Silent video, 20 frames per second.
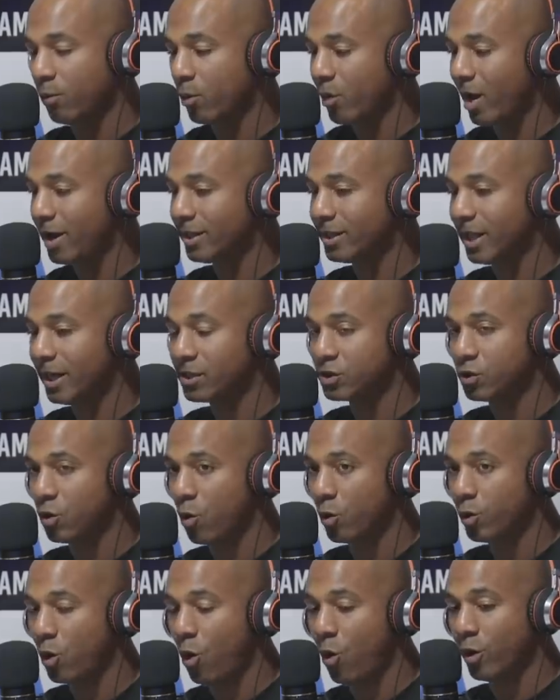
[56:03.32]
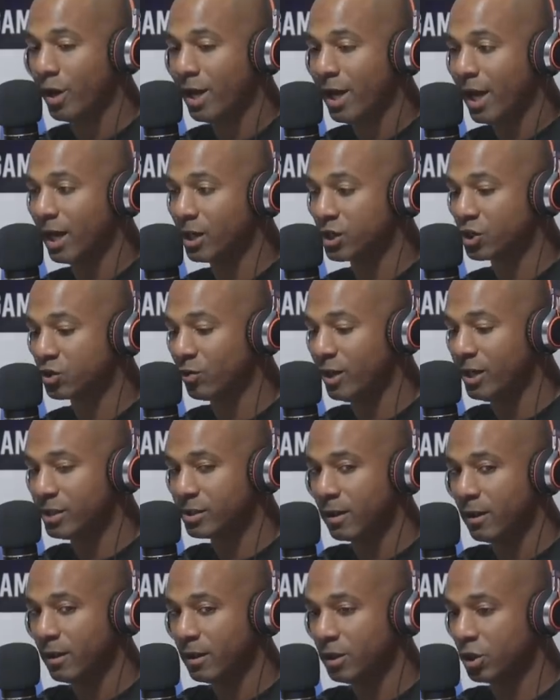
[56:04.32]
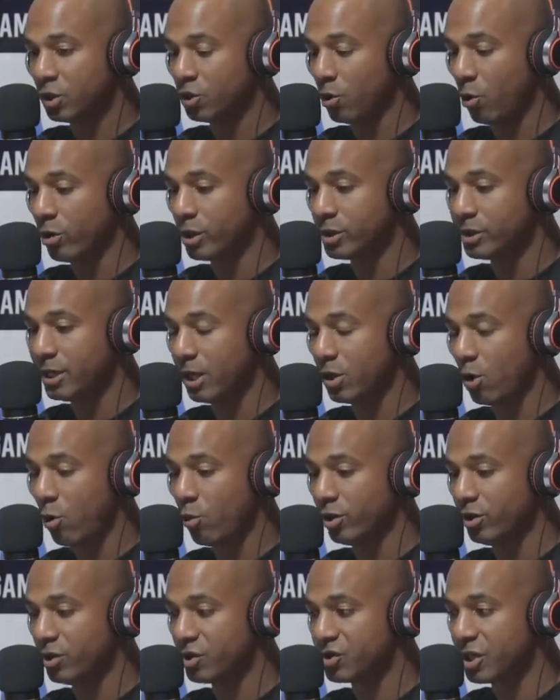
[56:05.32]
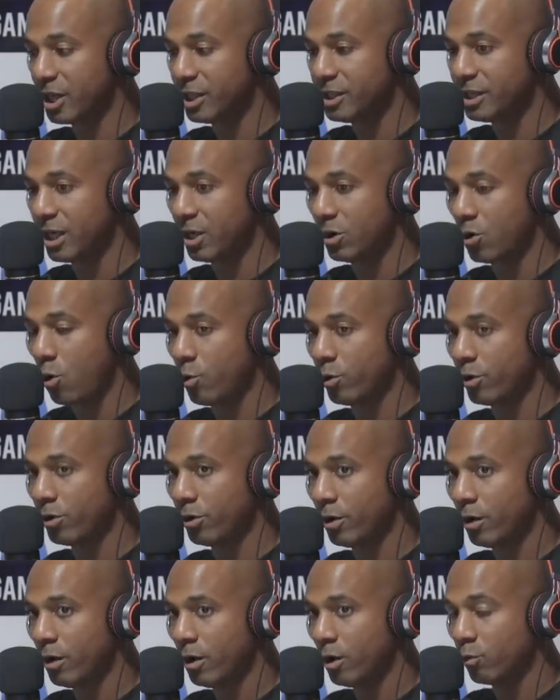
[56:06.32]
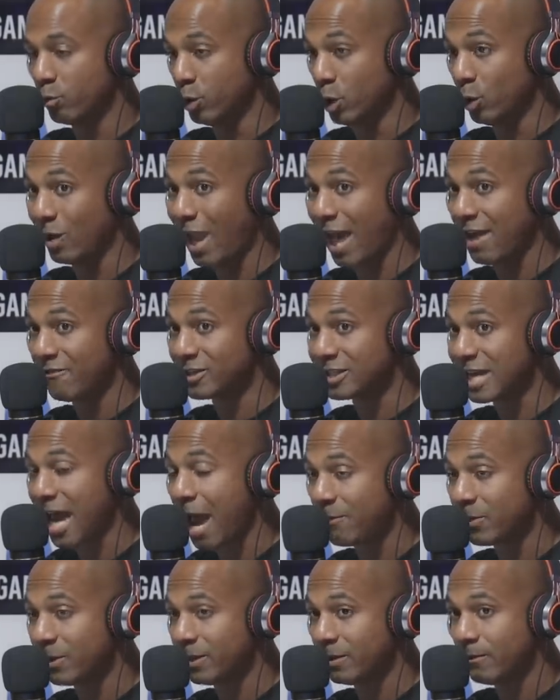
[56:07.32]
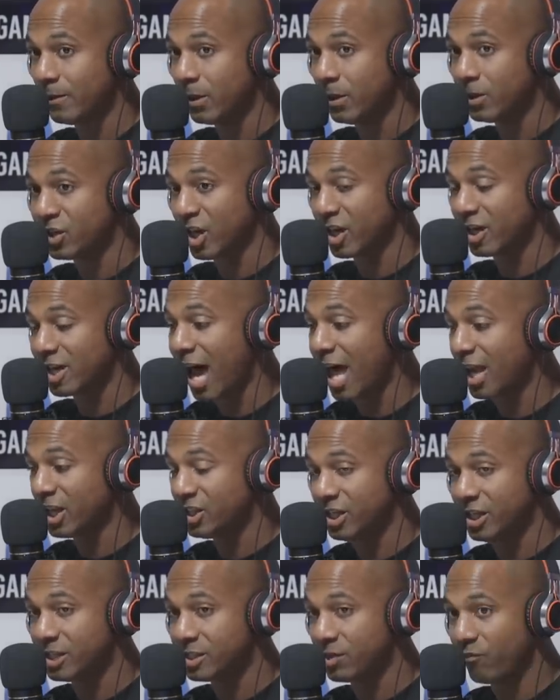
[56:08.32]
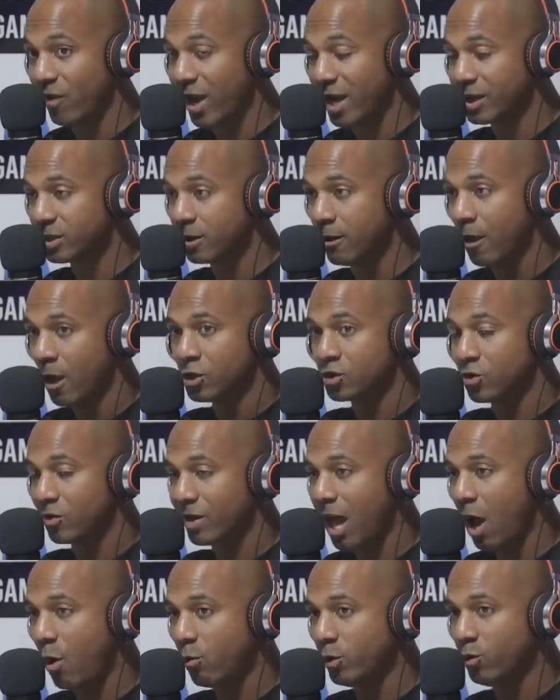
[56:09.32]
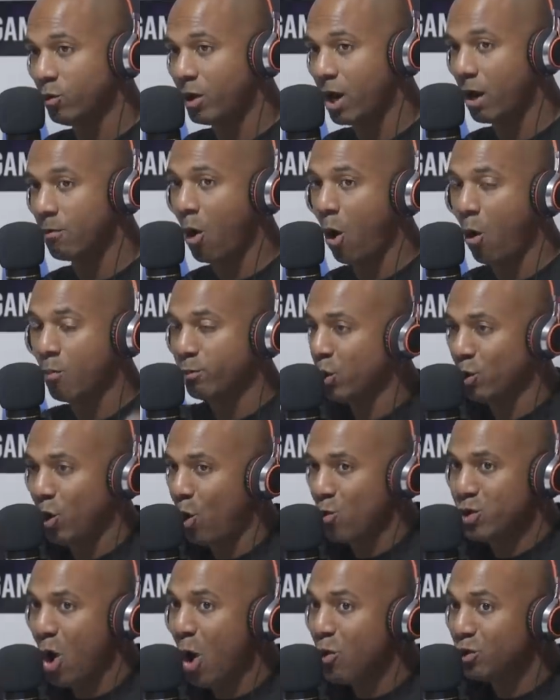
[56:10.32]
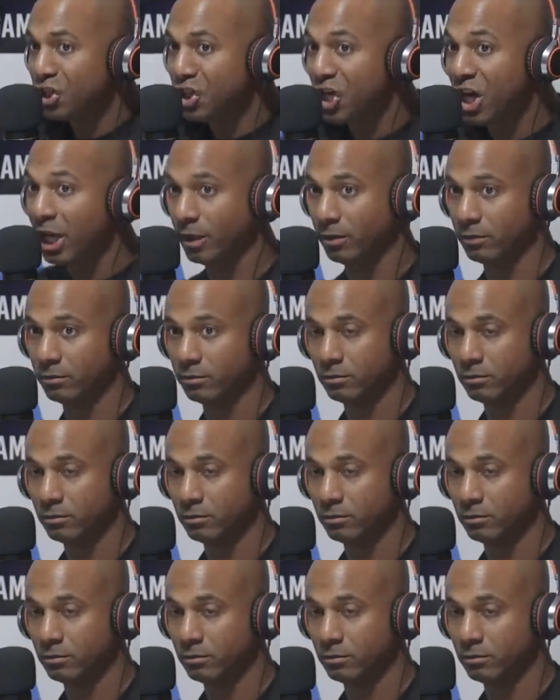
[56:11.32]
up with everything that's going on in the streets. Your daughter's getting older, your son getting older. Real life is happening. Technology is advancing. So now when you come home, you don't know shit.